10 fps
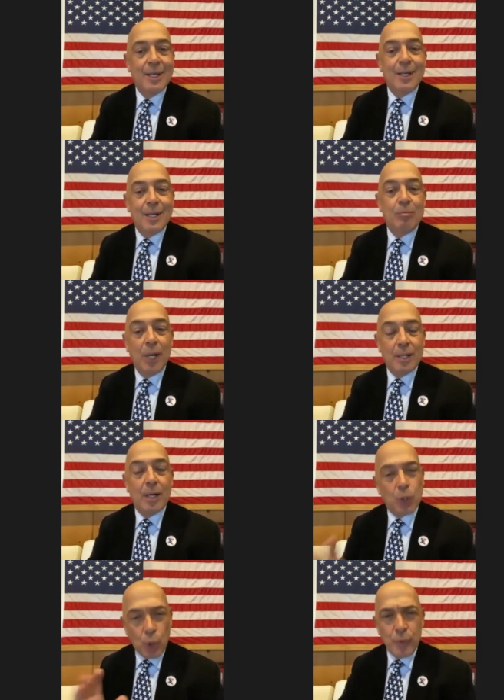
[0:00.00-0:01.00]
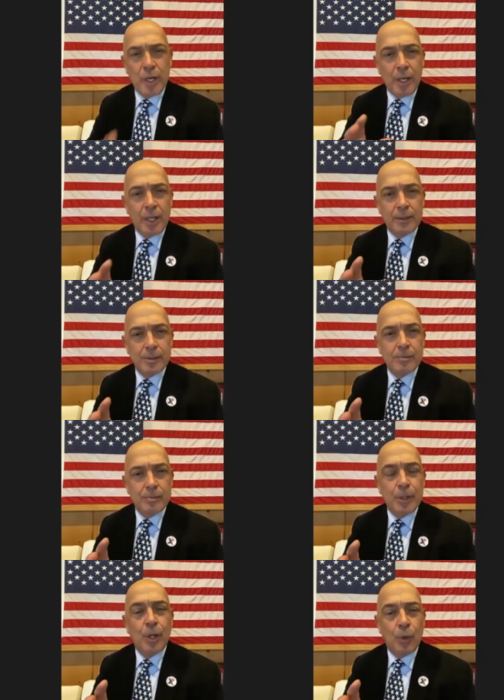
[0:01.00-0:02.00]
but a career you
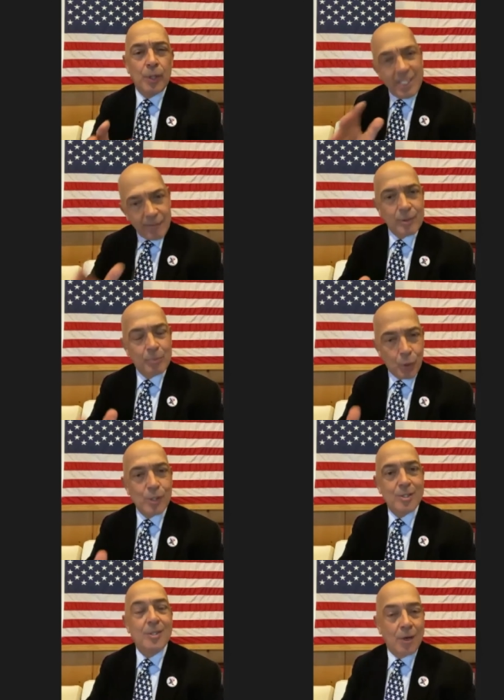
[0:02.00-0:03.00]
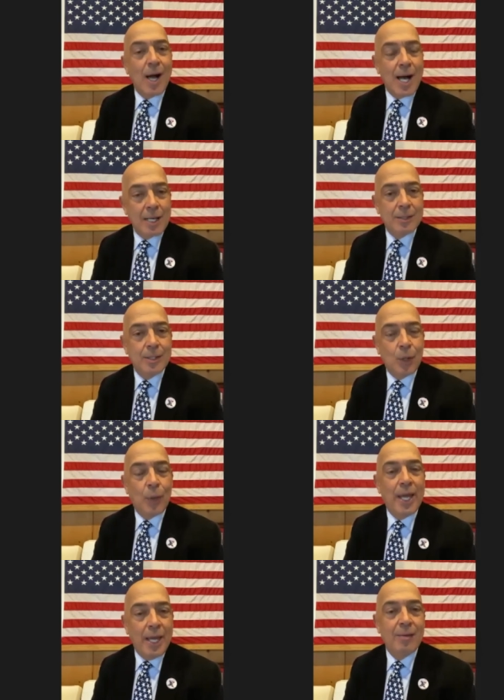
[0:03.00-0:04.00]
know evil person there are you know
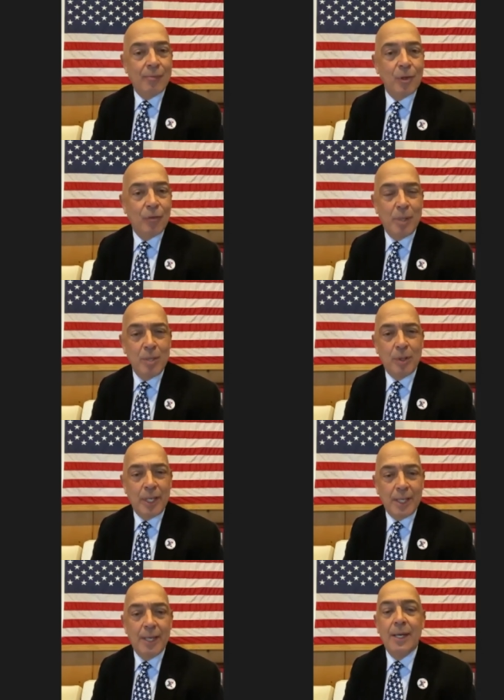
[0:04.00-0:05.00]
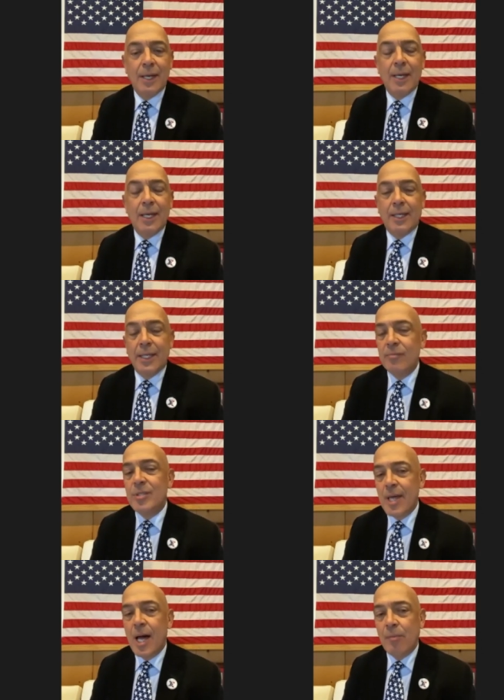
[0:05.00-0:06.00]
a handful of people like that it
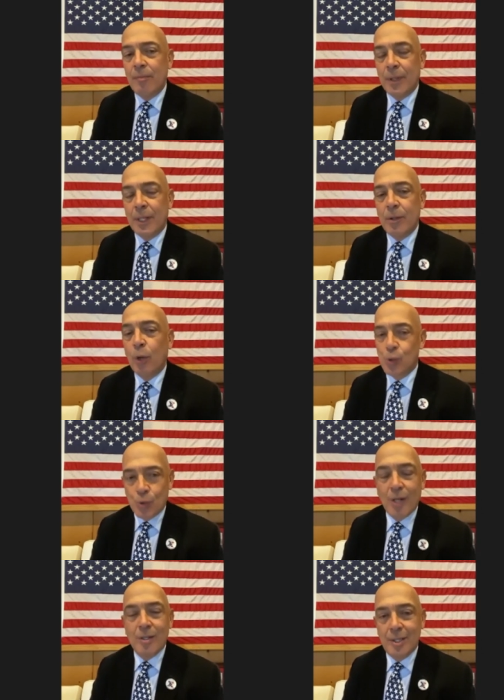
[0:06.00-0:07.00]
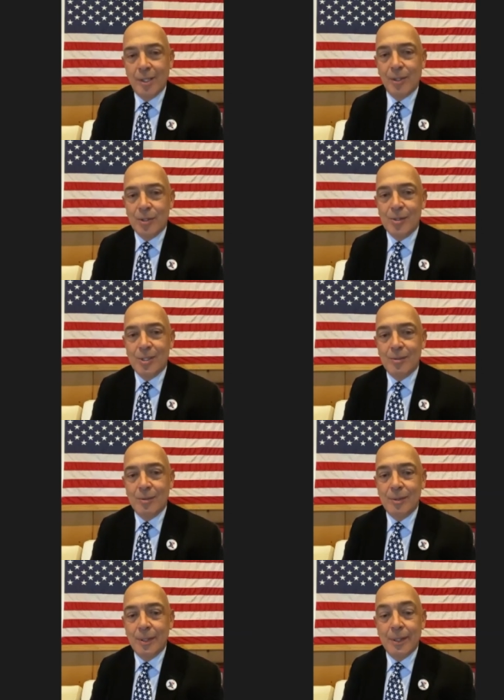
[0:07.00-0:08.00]
gives them and those drug dealers
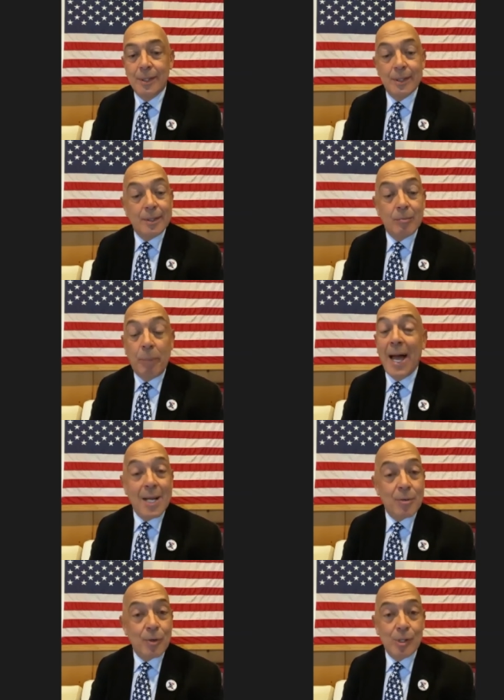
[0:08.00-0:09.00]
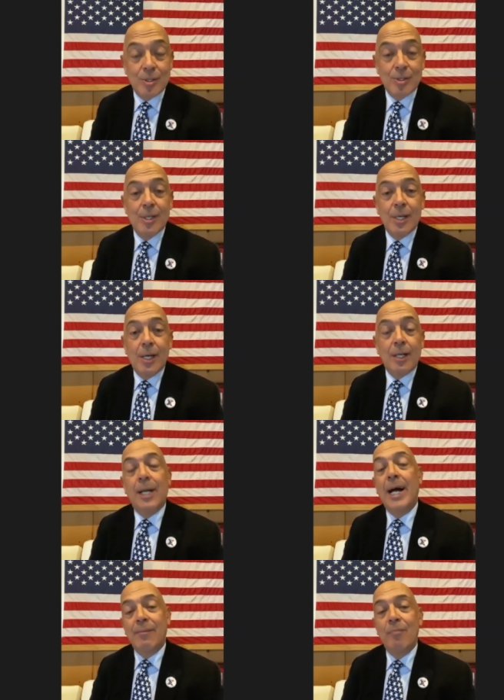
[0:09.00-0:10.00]
and batterers
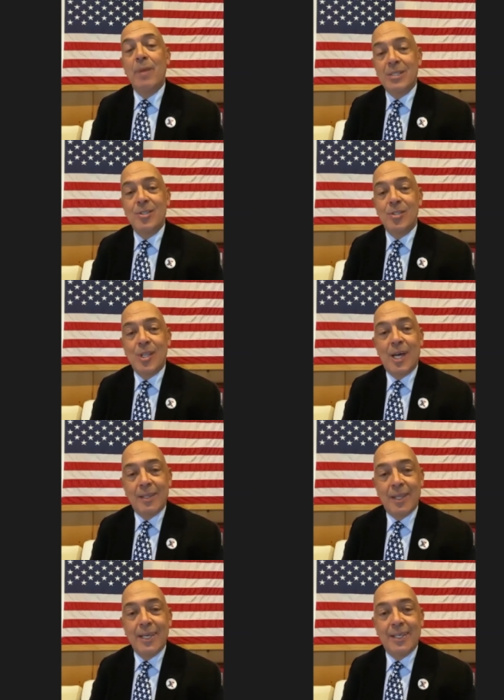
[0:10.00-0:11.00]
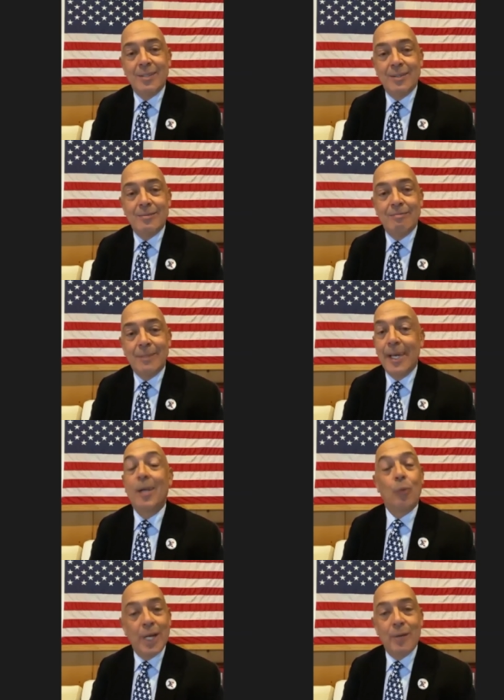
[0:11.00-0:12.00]
kind of a message that they can get
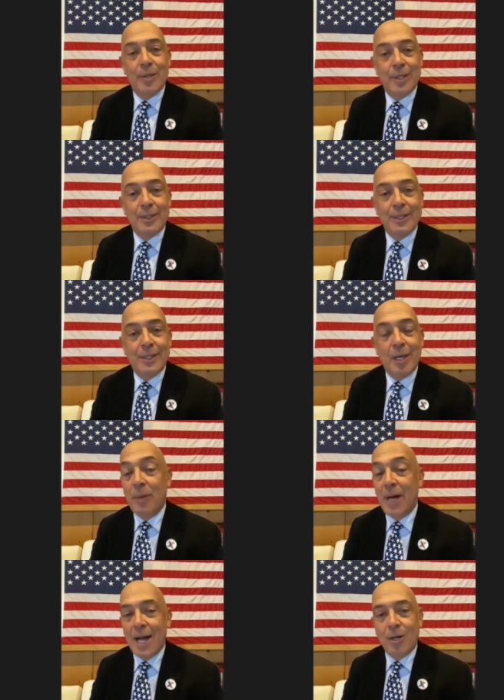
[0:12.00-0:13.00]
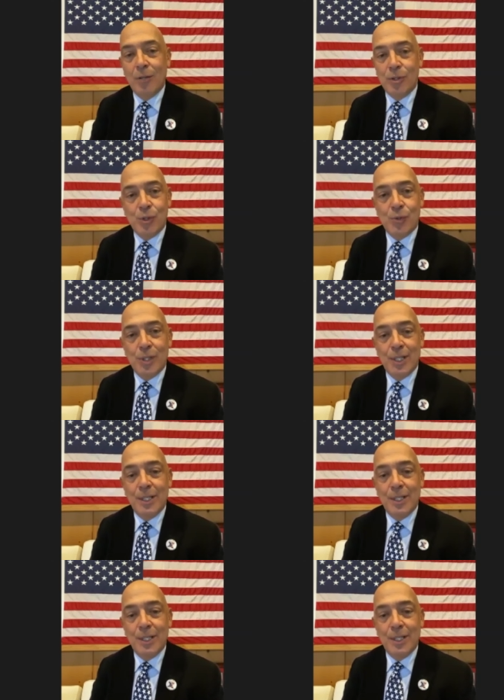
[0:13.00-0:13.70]
away with it and they're back on the street